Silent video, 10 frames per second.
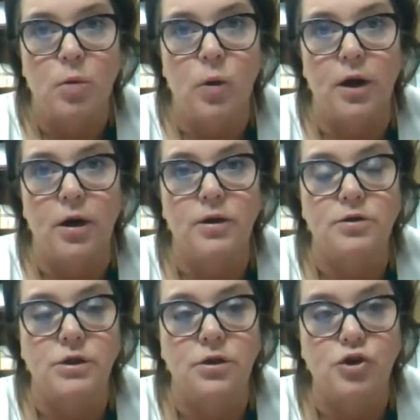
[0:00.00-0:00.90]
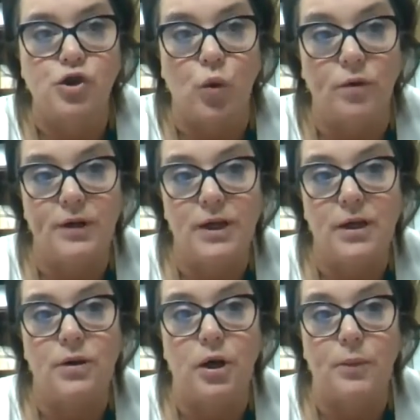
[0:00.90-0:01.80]
where there's a little short
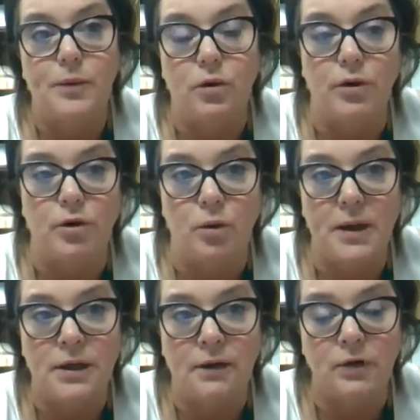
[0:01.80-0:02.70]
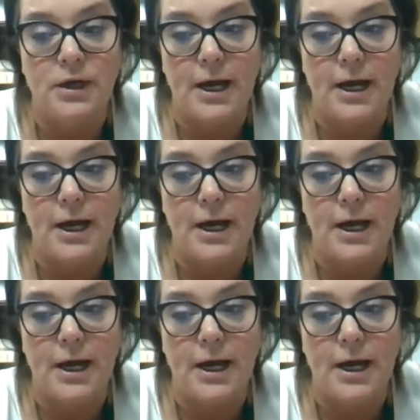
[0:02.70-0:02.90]
video to help you grow your command every